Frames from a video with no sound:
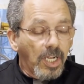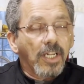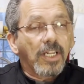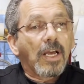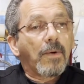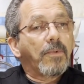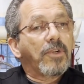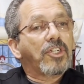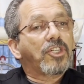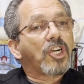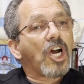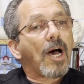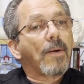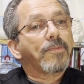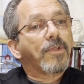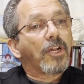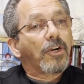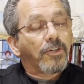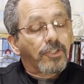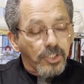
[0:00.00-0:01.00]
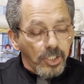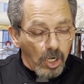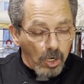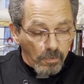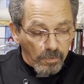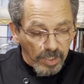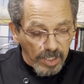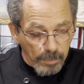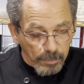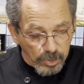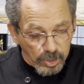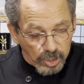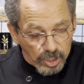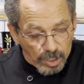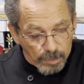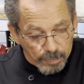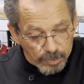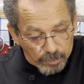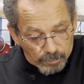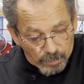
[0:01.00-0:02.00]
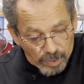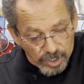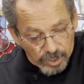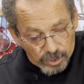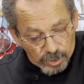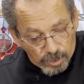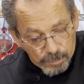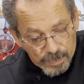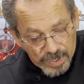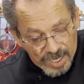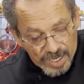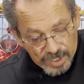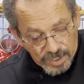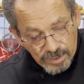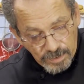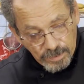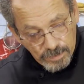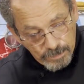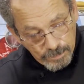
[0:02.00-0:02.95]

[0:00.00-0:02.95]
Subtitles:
that we chopped and our celery, and we're just going to put it right in our pan.